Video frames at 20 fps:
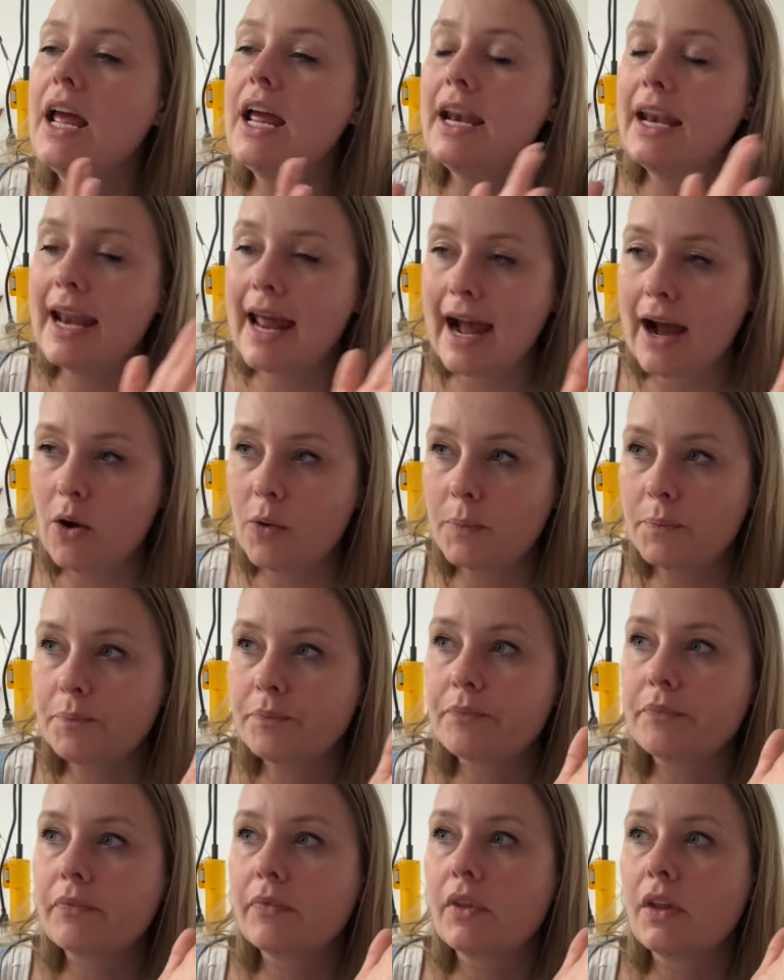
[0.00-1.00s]
Now,
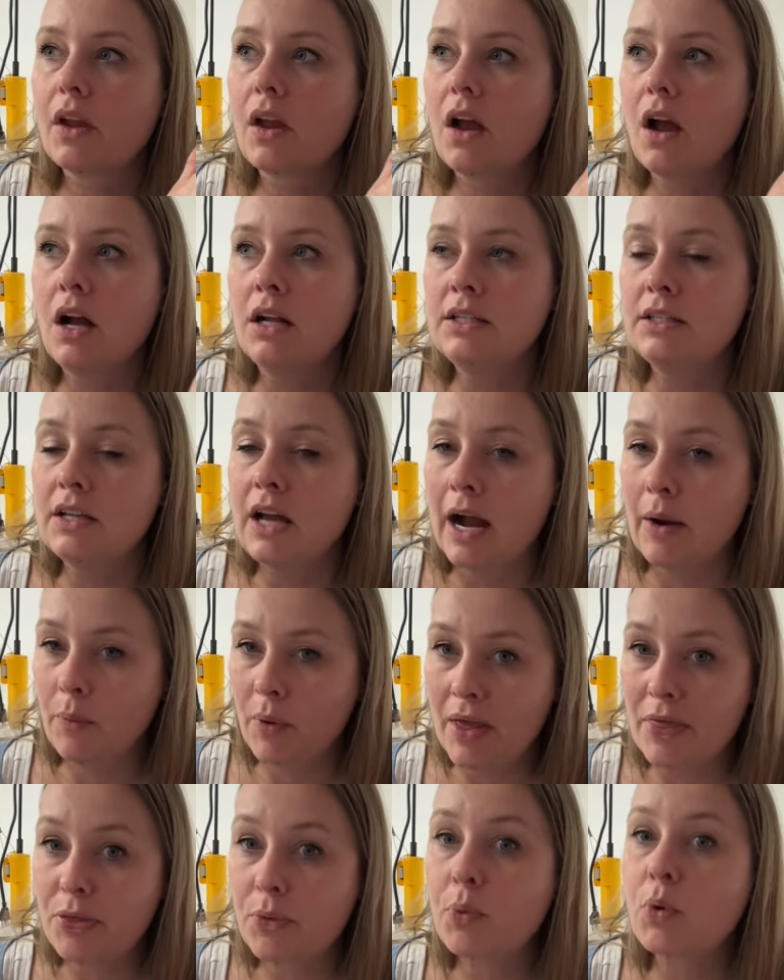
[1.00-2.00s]
I
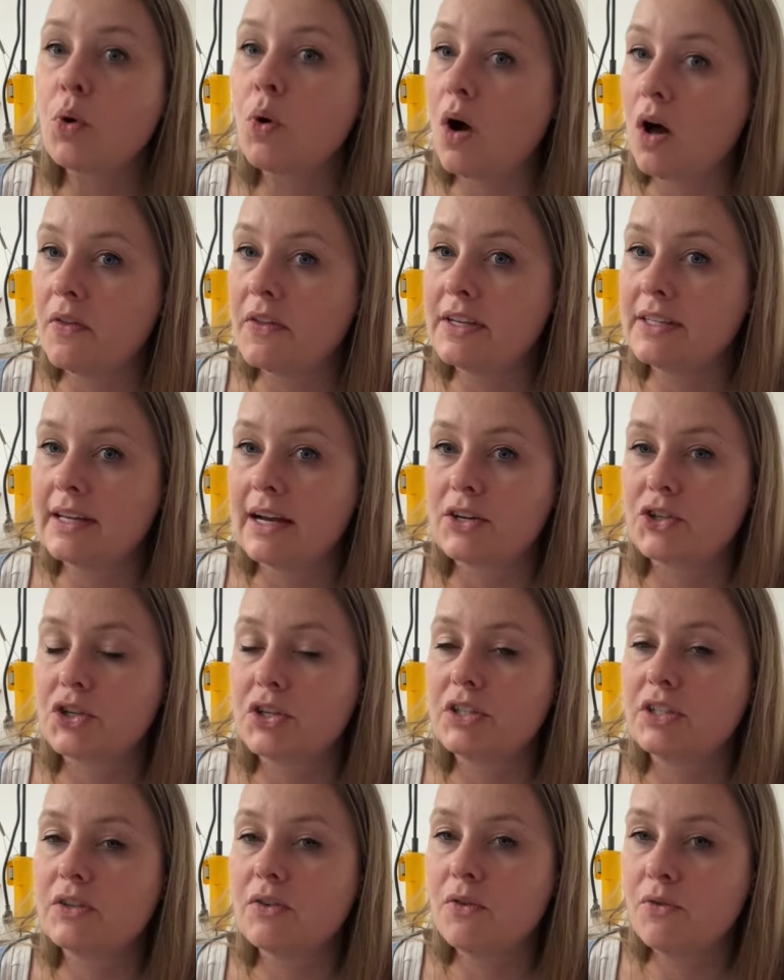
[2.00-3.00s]
went through all these
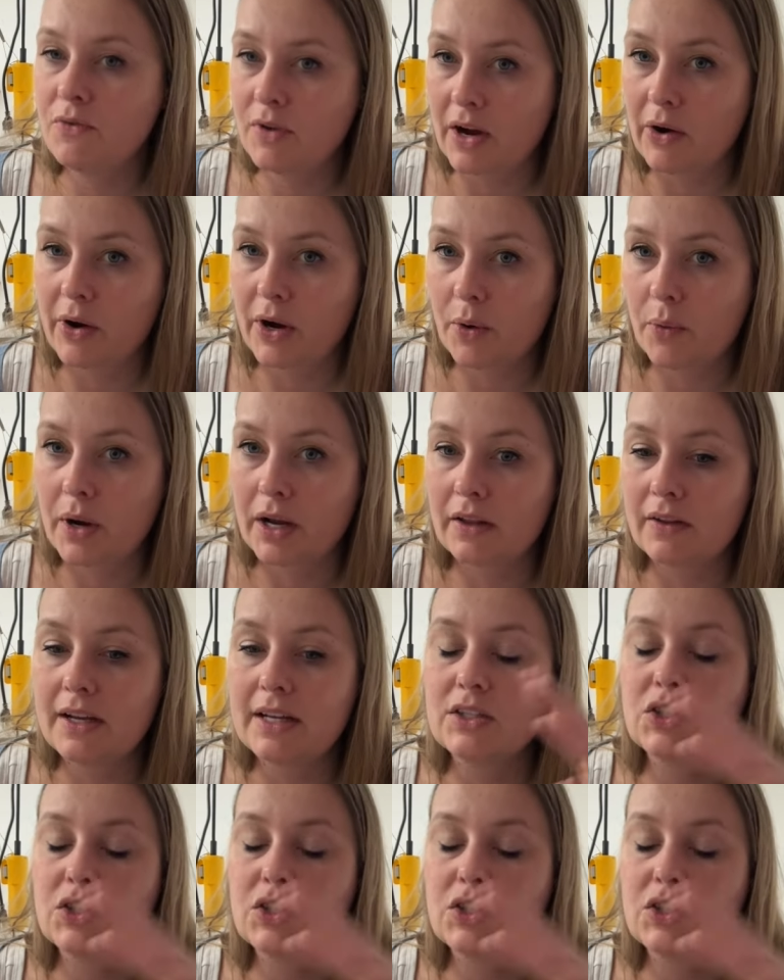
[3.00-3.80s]
sections very quickly.